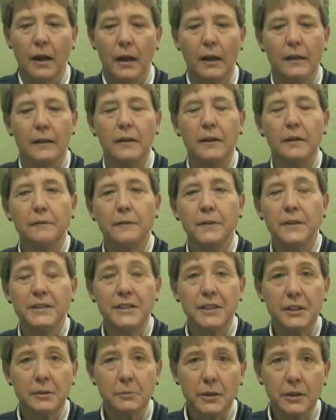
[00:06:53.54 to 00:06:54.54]

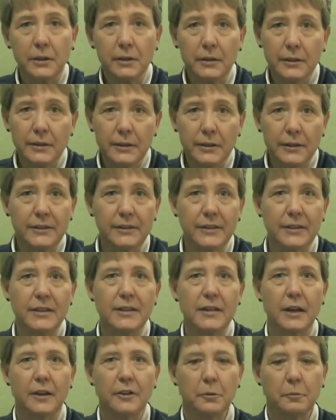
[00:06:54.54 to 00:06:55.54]
Lymphedema is
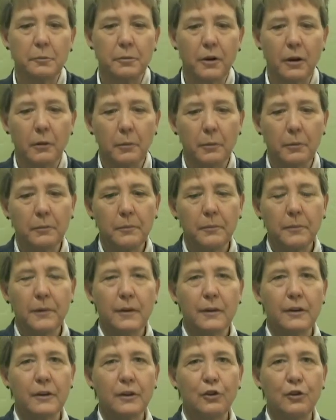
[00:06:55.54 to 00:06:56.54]
another problem
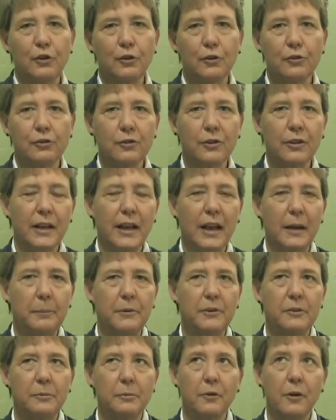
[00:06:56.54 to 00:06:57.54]
that usually
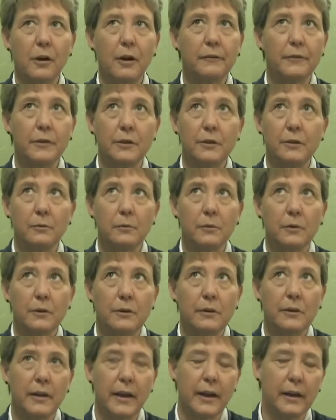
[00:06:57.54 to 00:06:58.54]
happens more often
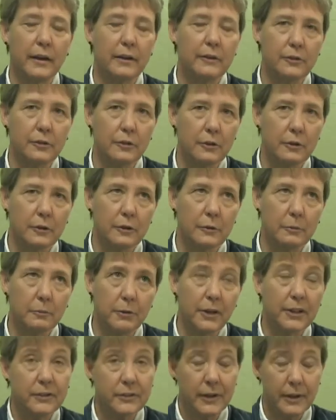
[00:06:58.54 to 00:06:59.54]
with
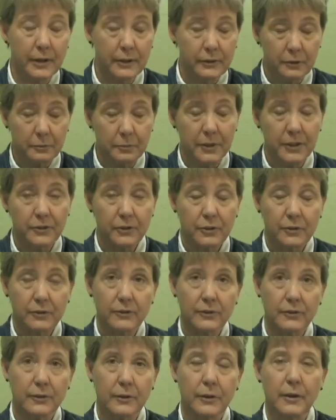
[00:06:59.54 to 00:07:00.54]
breast cancer
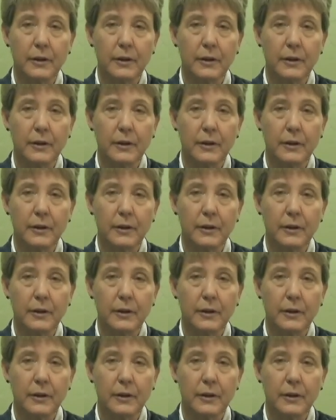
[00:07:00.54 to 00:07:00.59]
patients.